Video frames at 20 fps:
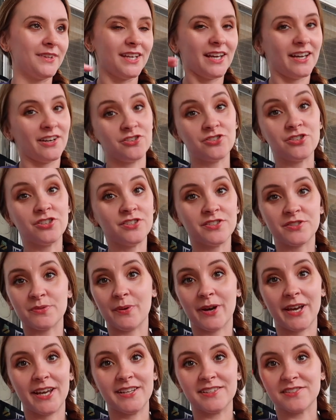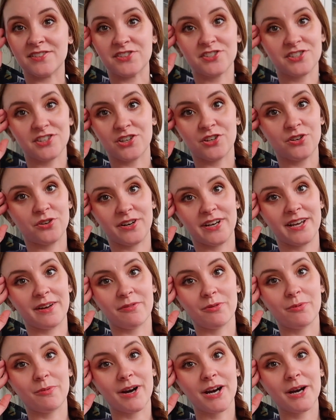the entranceways are security
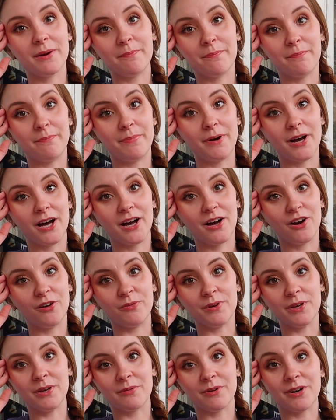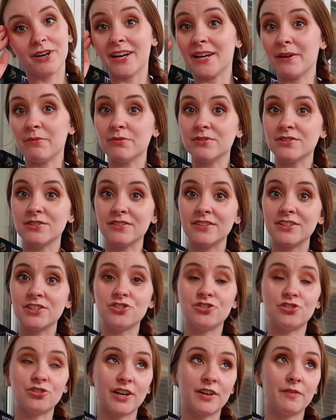everywhere, but we were able to at
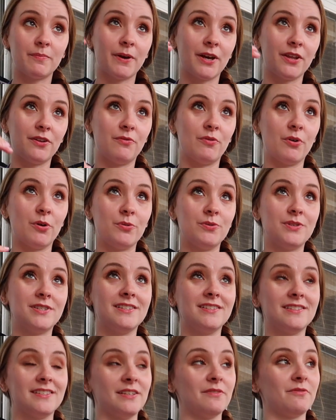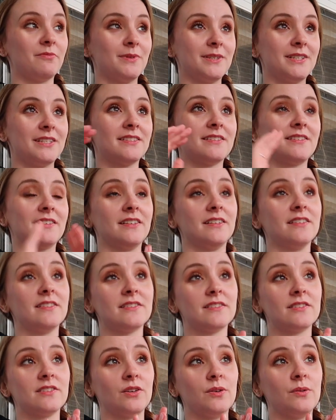least drive by the roads and see it from a
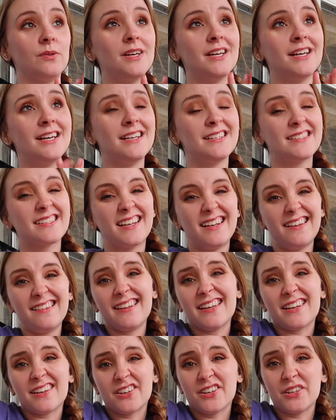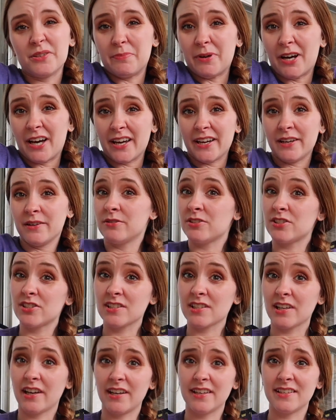distance. So it's kind of like our goodbye, which
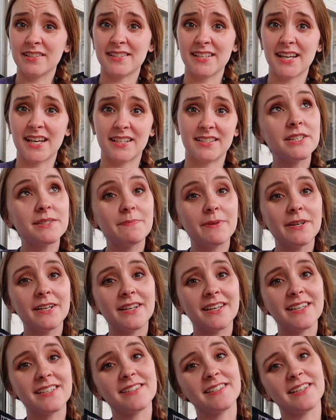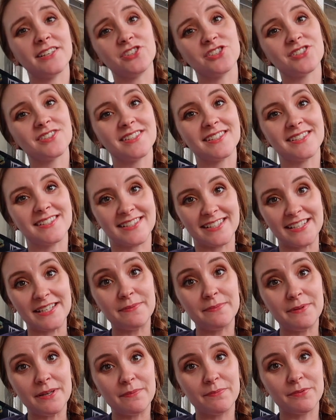is kind of sad. It's been a nice day just to
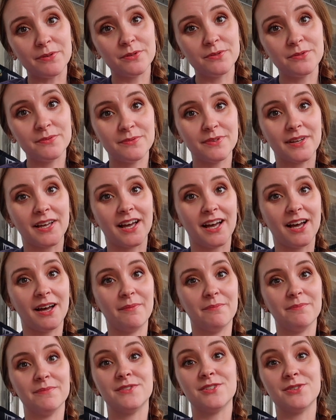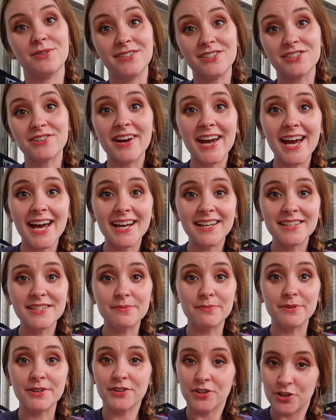see people, um, to
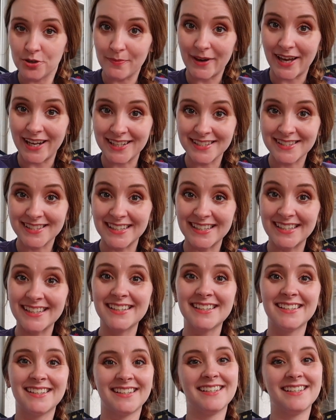interact with humanity.